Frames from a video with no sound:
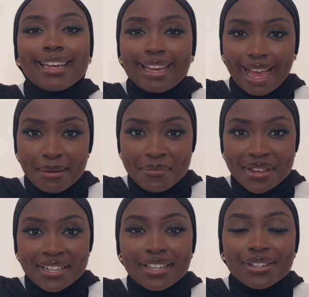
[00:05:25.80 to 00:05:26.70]

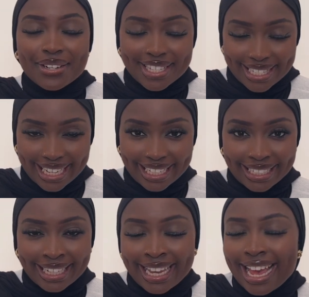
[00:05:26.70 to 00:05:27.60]
Gambian cuisine.
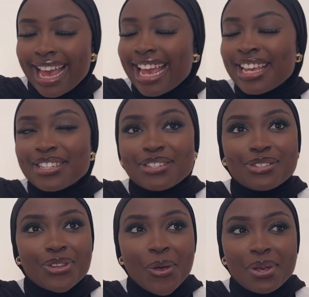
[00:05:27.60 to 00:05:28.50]
It is
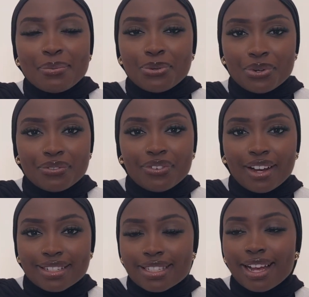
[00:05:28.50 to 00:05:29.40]
so important for
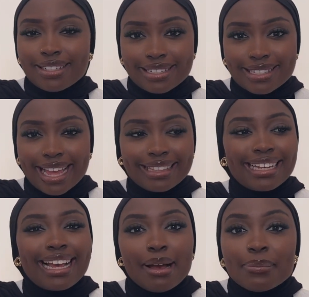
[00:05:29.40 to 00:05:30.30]
us to understand that
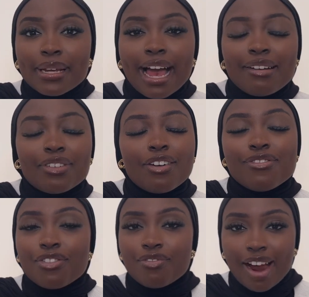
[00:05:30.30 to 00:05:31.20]
Gambia have a
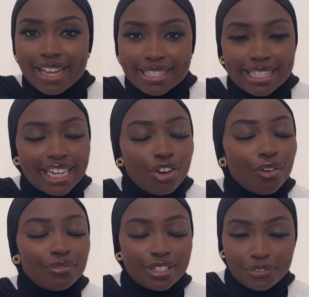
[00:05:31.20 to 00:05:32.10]
variety
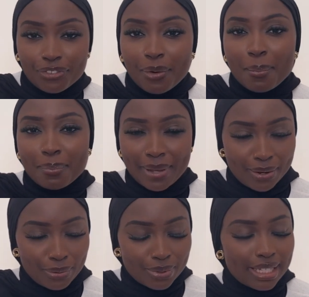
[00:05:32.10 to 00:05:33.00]
of different
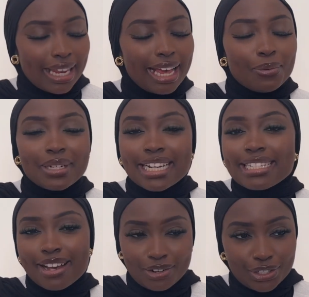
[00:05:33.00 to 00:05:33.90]
meals. Like when I
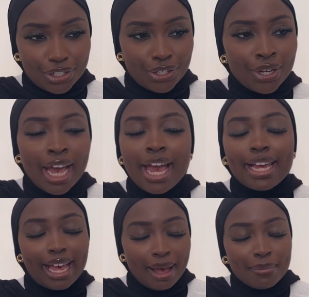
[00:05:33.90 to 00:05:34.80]
tell you
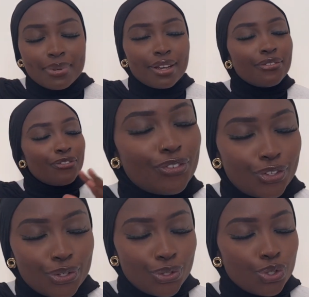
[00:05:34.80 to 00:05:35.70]
Gambia
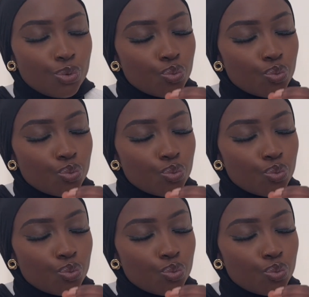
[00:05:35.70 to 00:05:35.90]
food,